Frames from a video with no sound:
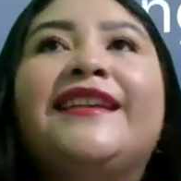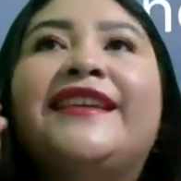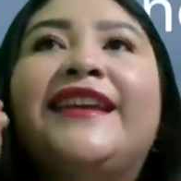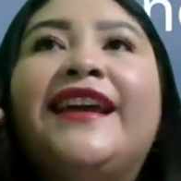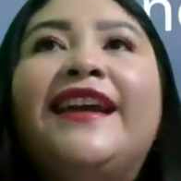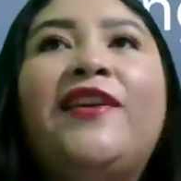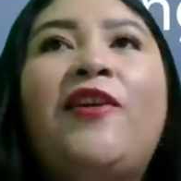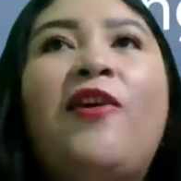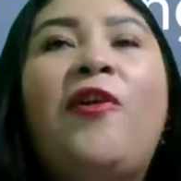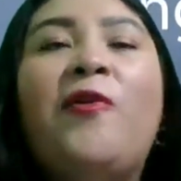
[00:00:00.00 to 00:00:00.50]

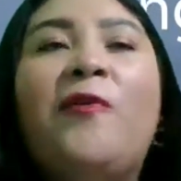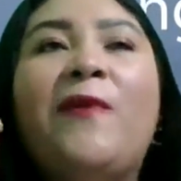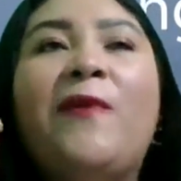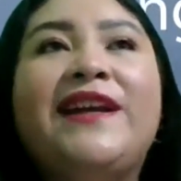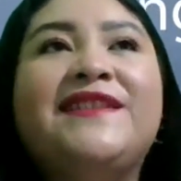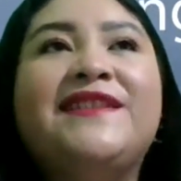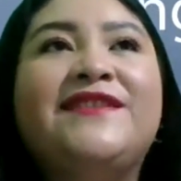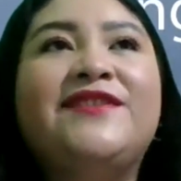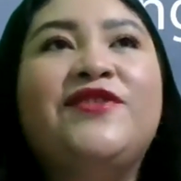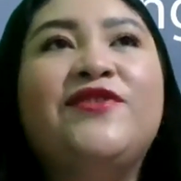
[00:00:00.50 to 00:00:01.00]
get
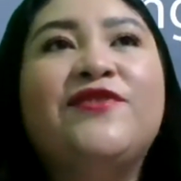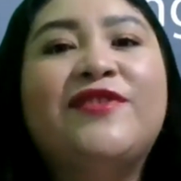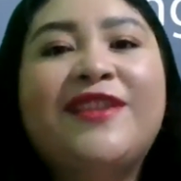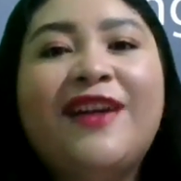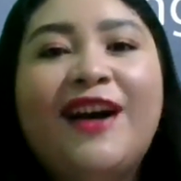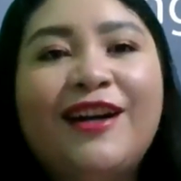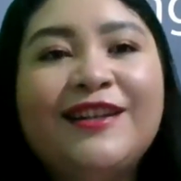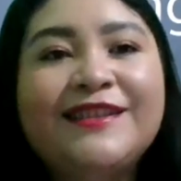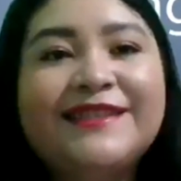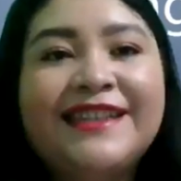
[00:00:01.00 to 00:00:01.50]
always new
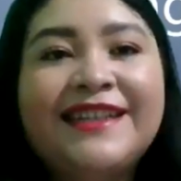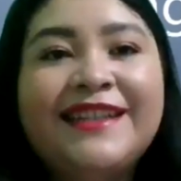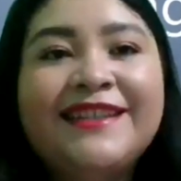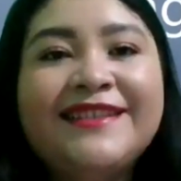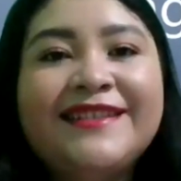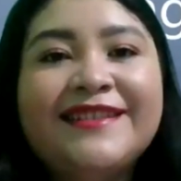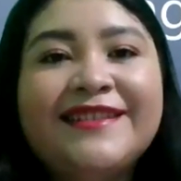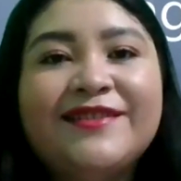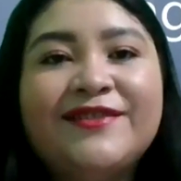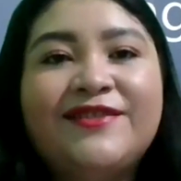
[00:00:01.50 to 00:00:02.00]

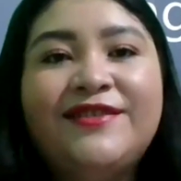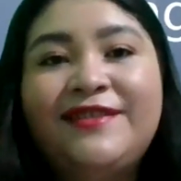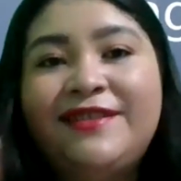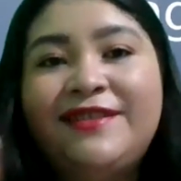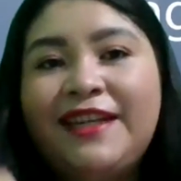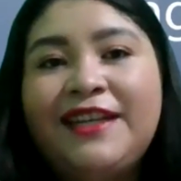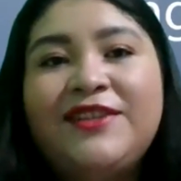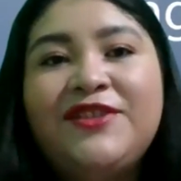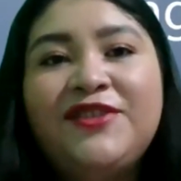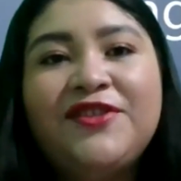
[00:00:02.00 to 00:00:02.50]
content to
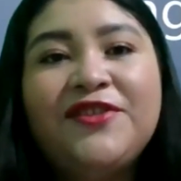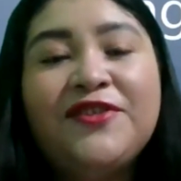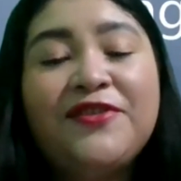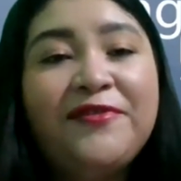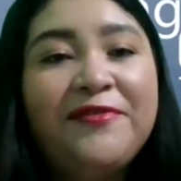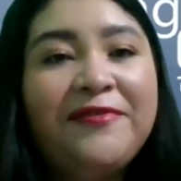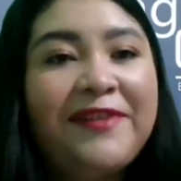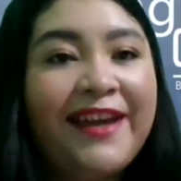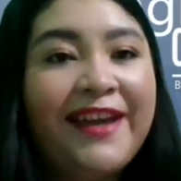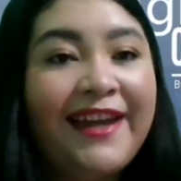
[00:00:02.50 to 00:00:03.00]
teach
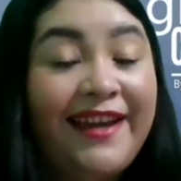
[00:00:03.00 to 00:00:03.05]
you.